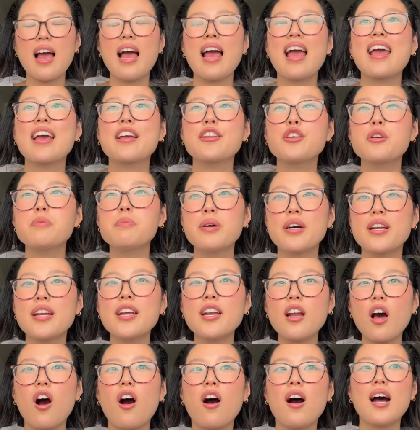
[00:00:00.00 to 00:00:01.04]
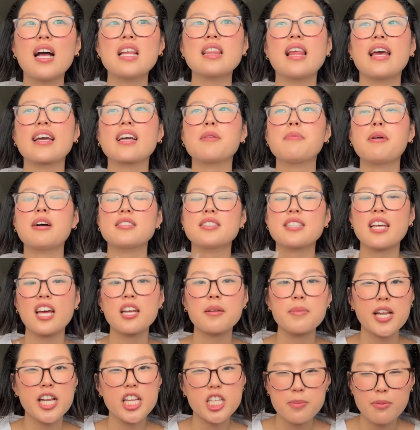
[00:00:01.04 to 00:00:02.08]
And you put it on like about 10
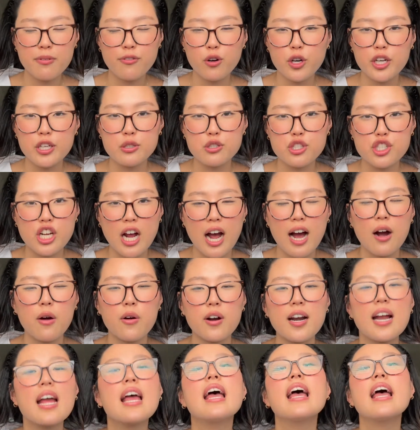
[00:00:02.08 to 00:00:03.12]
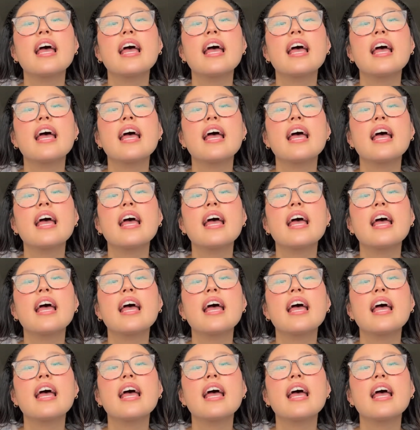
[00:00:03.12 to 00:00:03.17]
minutes before you shower.